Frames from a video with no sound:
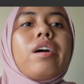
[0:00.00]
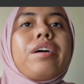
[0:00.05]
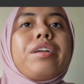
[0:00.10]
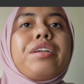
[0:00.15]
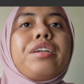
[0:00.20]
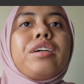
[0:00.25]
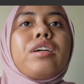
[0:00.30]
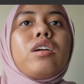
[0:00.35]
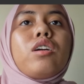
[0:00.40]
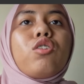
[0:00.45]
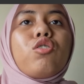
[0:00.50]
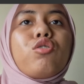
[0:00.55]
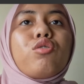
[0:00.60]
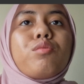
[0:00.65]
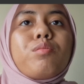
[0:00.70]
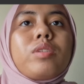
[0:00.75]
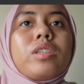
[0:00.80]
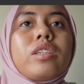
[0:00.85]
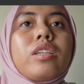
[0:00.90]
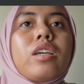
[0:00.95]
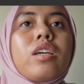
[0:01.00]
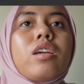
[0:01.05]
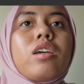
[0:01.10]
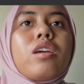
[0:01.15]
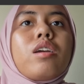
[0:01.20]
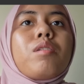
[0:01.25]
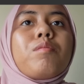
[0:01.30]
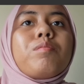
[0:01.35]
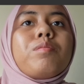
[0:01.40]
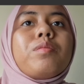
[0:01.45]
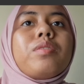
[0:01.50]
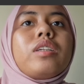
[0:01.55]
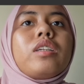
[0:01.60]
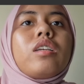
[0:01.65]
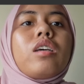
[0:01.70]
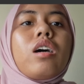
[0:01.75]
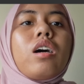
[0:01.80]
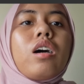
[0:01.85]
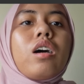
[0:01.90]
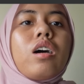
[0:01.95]
the group's names,
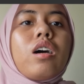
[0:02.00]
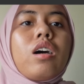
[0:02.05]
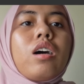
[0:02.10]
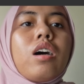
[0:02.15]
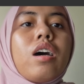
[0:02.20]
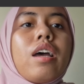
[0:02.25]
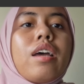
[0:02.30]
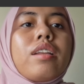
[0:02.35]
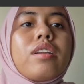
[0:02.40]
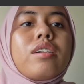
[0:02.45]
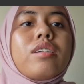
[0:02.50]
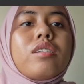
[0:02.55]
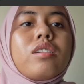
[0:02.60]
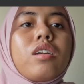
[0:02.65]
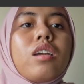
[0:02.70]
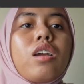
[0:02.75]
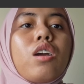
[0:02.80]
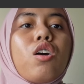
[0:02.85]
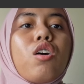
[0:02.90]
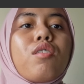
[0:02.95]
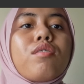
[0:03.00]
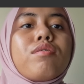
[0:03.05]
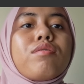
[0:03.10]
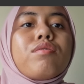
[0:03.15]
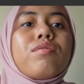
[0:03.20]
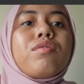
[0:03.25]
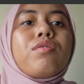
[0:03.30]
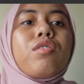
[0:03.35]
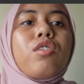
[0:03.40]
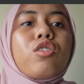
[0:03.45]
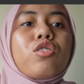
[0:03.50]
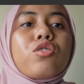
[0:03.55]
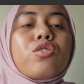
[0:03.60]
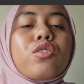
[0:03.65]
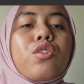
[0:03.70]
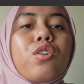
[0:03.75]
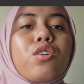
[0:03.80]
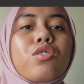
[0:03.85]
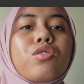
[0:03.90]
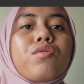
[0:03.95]
an array of 4
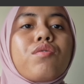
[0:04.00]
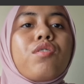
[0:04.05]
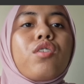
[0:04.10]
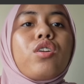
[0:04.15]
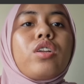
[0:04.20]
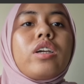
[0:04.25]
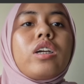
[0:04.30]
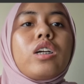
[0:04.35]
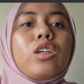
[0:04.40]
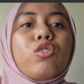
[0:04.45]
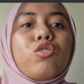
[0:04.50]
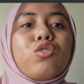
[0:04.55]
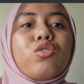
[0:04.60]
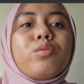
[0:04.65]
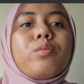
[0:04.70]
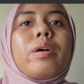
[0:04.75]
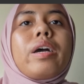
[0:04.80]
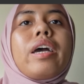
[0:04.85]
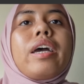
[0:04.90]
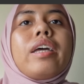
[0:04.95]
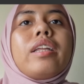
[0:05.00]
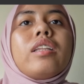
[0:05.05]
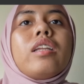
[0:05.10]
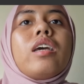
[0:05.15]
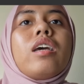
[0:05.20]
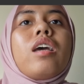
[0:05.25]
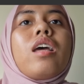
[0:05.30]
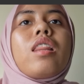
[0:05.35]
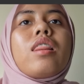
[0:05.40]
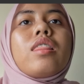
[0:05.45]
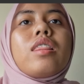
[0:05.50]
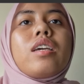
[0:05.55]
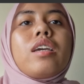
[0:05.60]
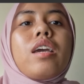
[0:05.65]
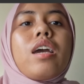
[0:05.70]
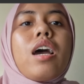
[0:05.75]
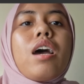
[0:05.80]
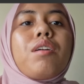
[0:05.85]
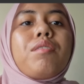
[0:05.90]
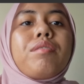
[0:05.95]
scores for the group, and the
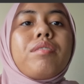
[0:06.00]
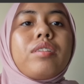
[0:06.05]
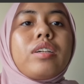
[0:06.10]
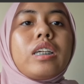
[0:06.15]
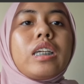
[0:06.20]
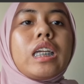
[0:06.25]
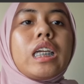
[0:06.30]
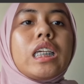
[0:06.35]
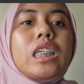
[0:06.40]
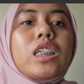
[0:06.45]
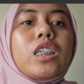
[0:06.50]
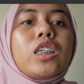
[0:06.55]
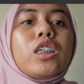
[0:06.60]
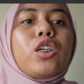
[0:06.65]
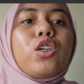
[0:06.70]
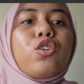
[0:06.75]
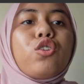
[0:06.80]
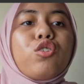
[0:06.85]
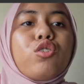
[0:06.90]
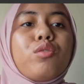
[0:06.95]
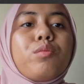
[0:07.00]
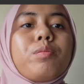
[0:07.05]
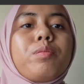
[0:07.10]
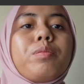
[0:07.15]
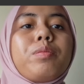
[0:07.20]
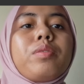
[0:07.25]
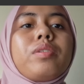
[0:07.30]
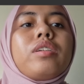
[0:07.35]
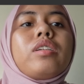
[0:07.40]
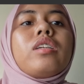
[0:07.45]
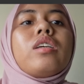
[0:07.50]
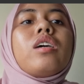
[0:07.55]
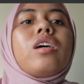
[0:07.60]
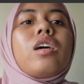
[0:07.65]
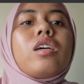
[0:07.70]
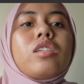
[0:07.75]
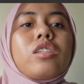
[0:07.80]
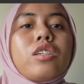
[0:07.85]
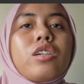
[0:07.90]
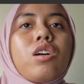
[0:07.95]
average group's
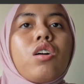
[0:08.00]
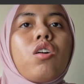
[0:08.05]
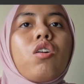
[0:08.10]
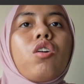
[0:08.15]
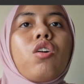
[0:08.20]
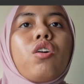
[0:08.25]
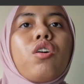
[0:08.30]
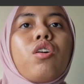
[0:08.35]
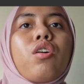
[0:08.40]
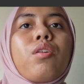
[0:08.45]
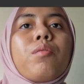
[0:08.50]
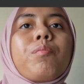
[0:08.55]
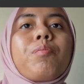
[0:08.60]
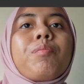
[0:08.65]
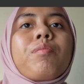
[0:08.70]
score.